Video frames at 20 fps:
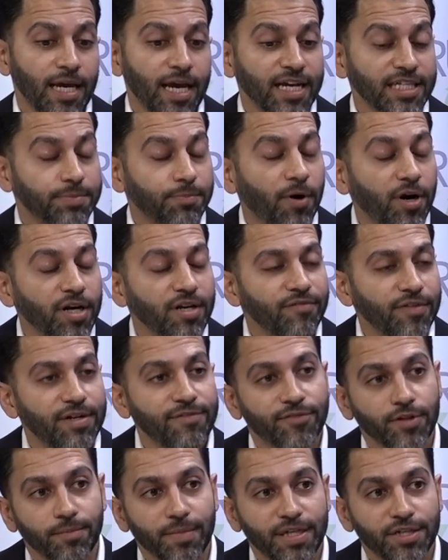As part of
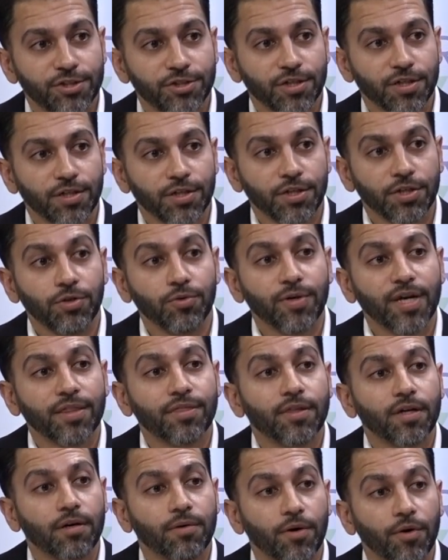inflammation, you
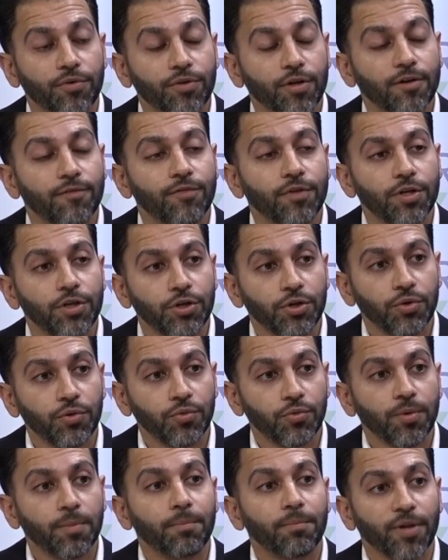get the growth of
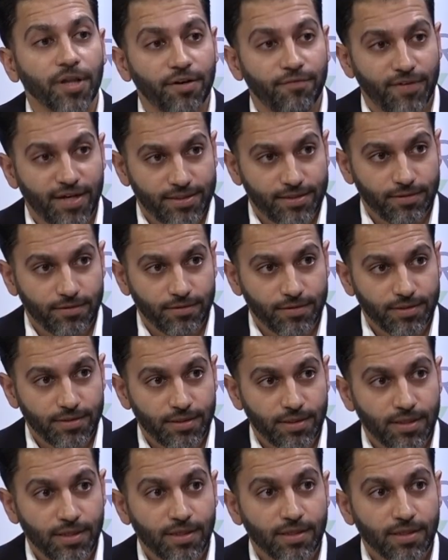new blood vessels.